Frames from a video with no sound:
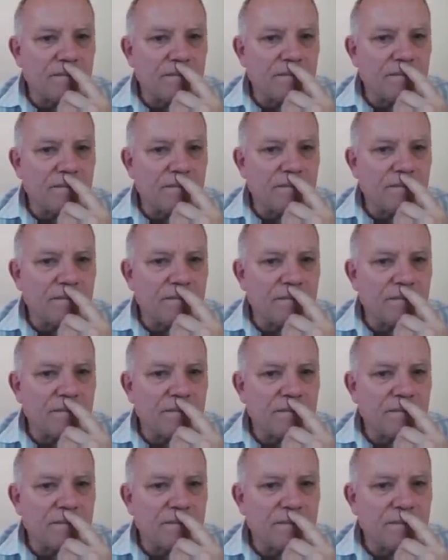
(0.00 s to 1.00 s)

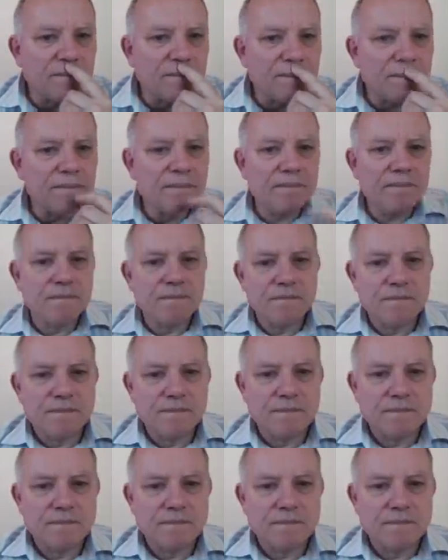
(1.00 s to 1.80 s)
Nobody speaks.